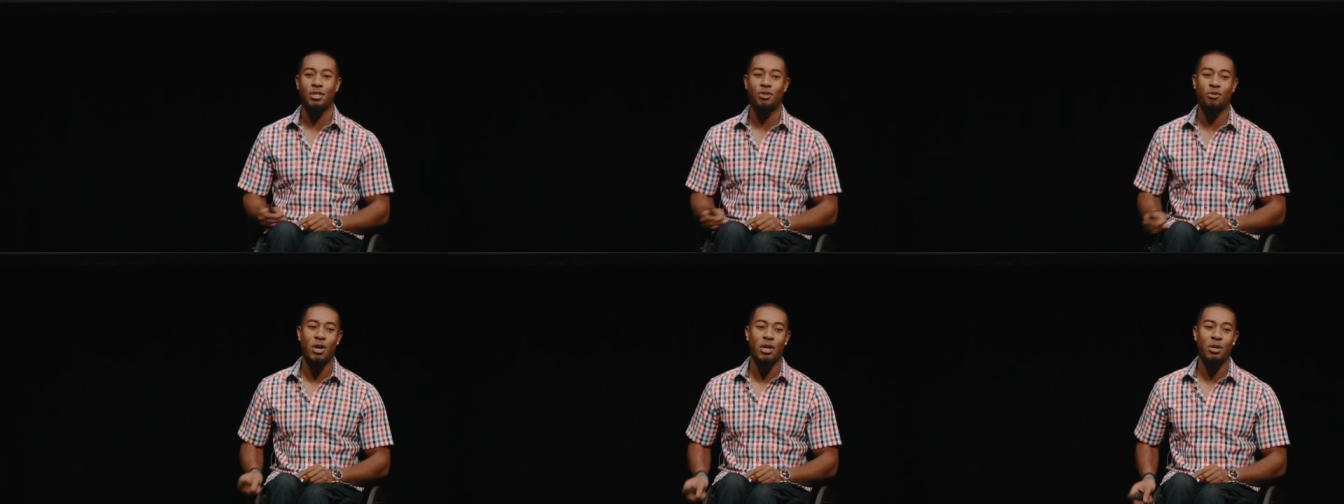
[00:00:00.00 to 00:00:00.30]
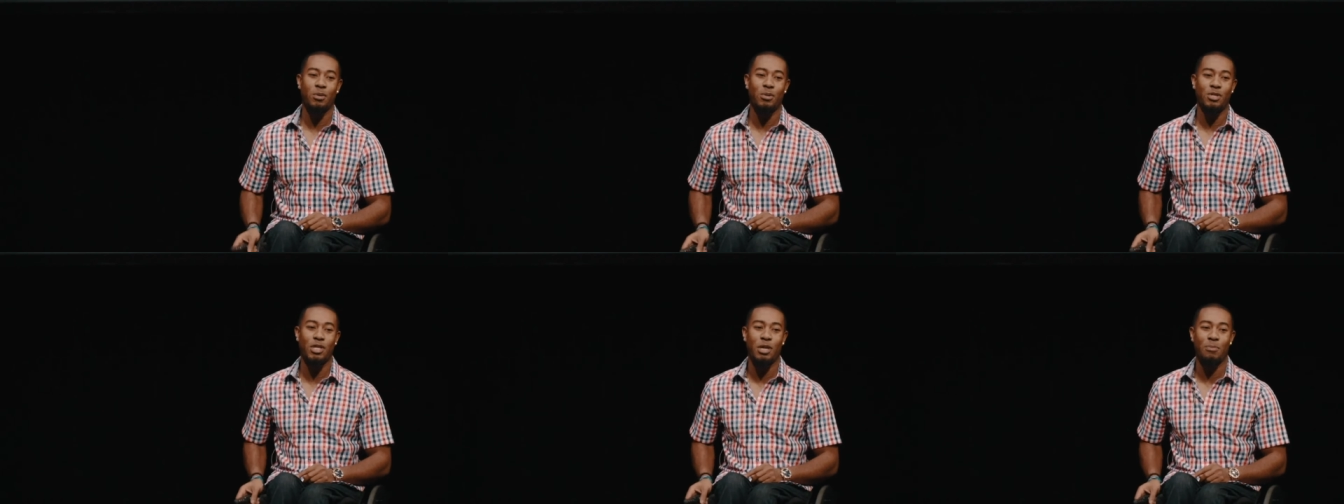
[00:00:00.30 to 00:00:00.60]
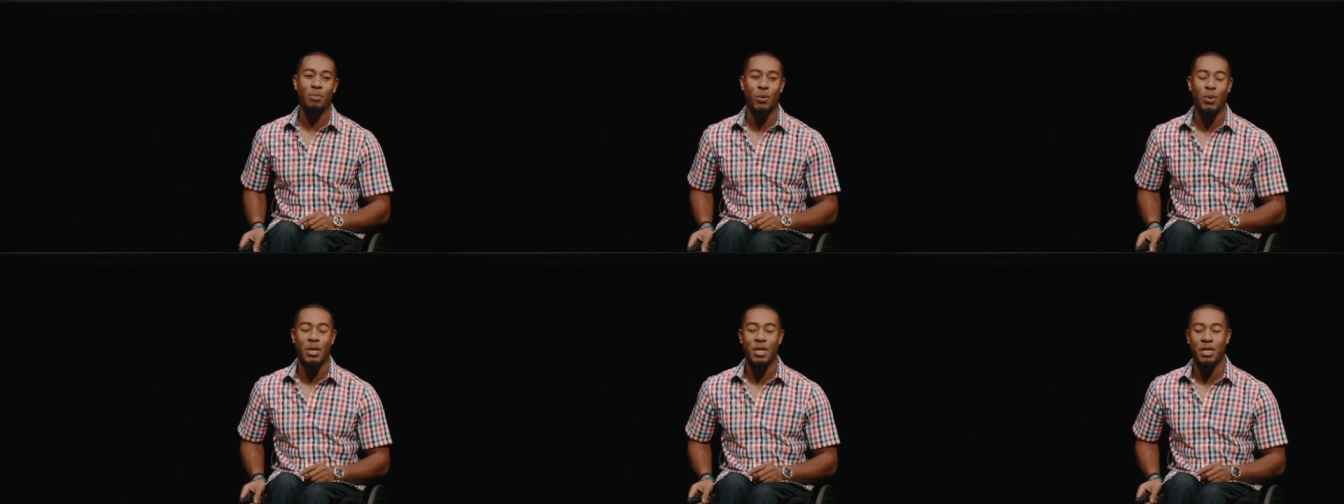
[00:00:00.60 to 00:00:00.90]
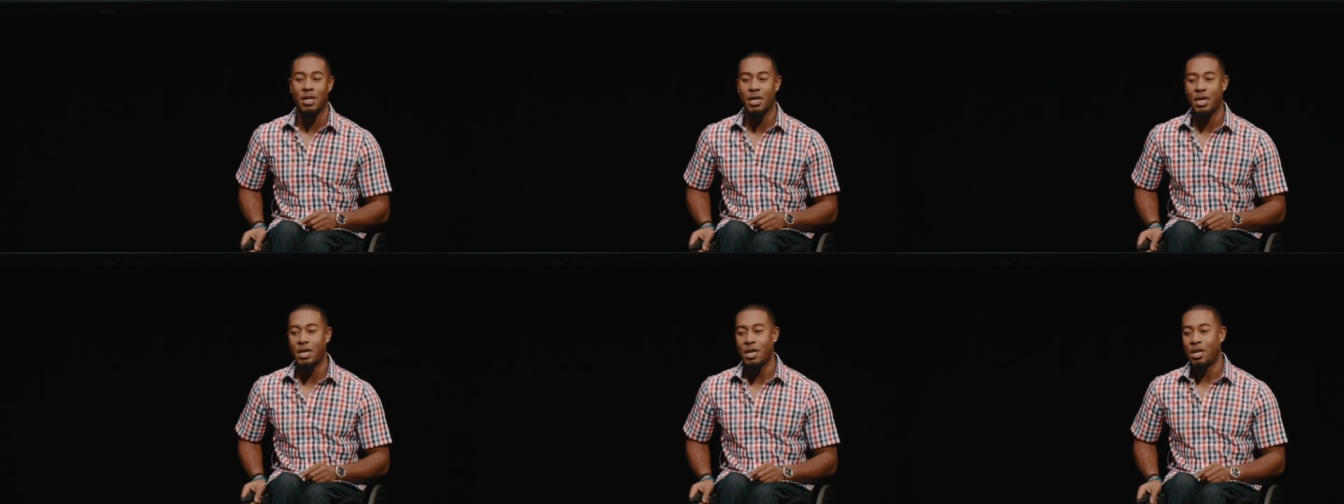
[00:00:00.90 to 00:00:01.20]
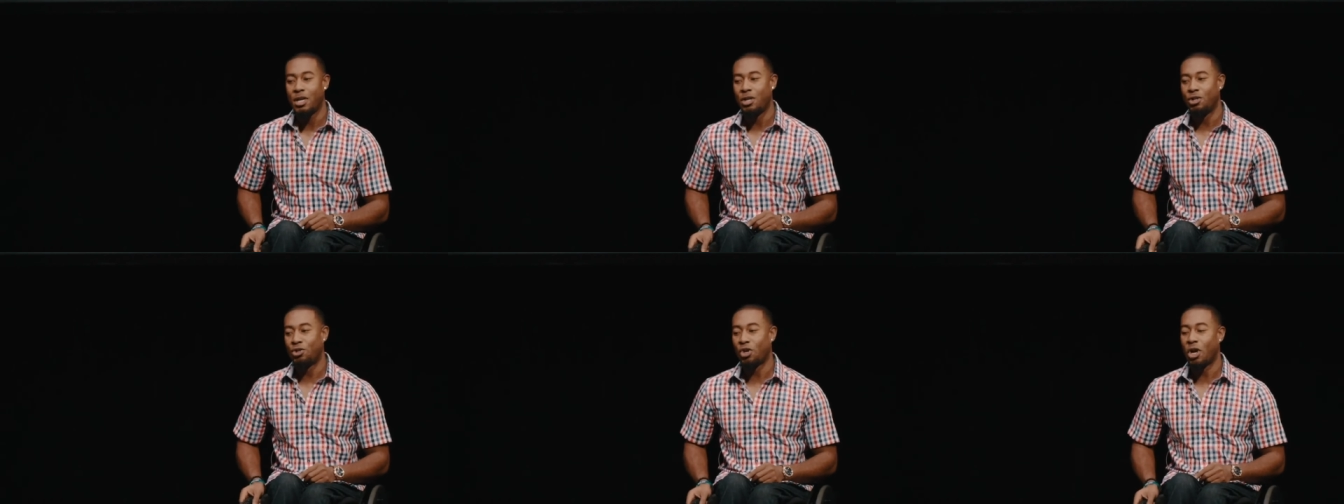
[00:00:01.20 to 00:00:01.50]
Toronto's #1
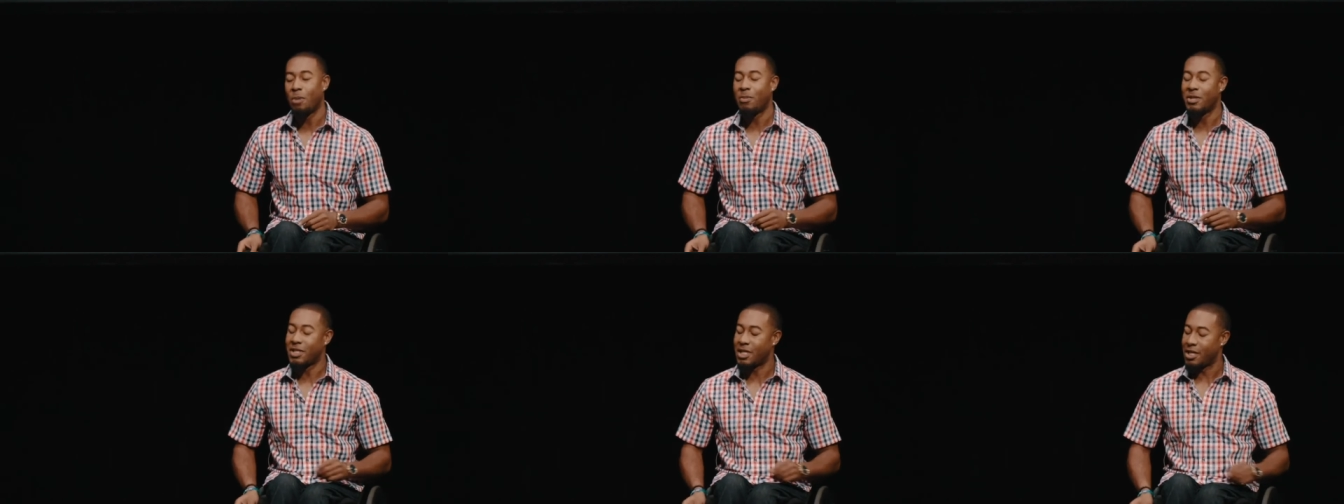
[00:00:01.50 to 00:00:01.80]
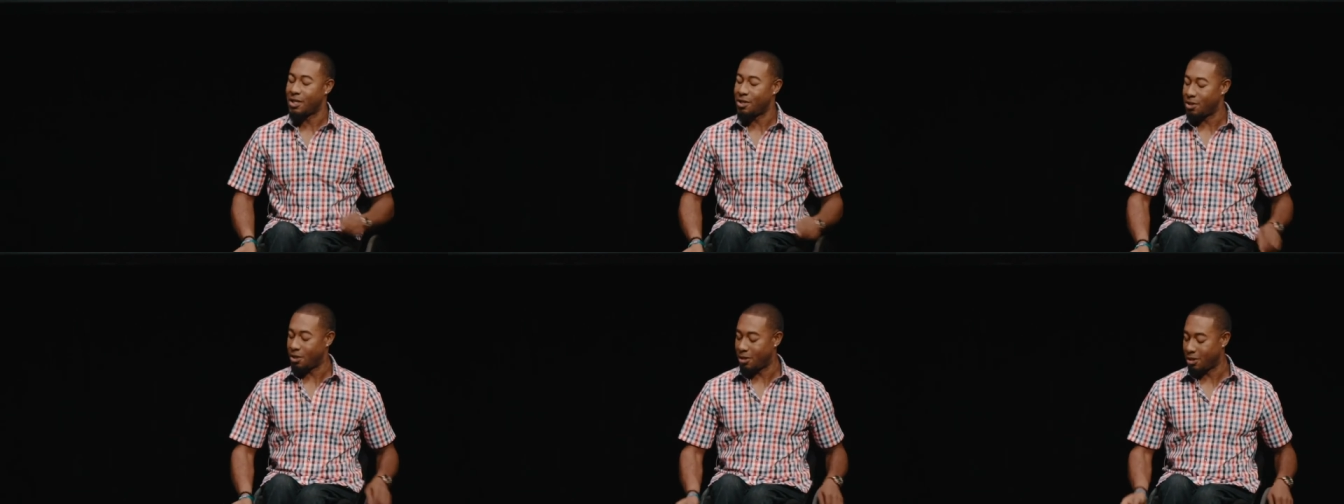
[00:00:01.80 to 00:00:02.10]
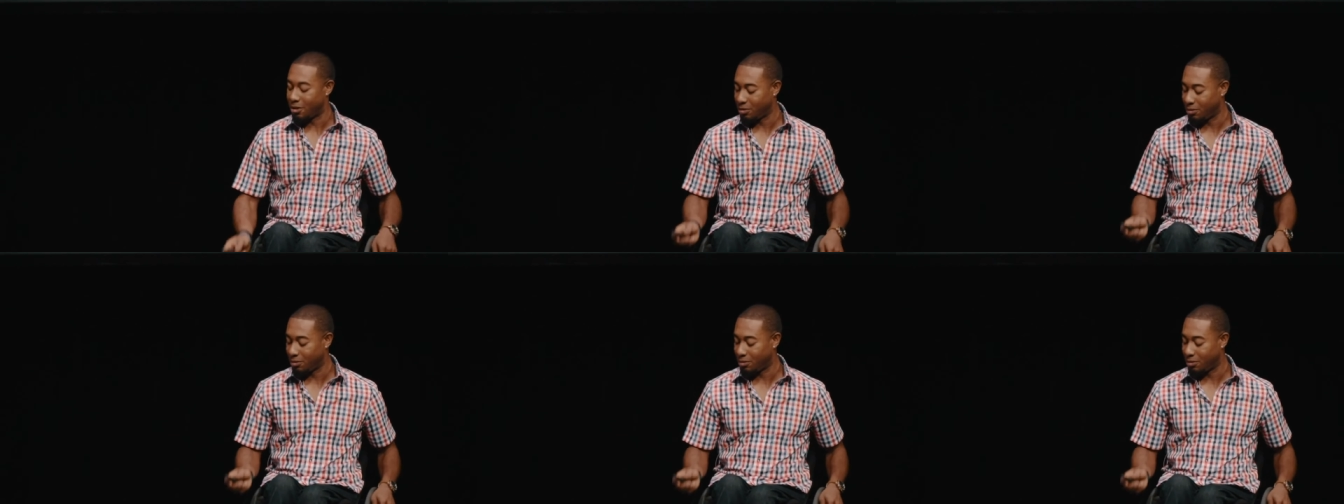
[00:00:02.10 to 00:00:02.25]
trauma center.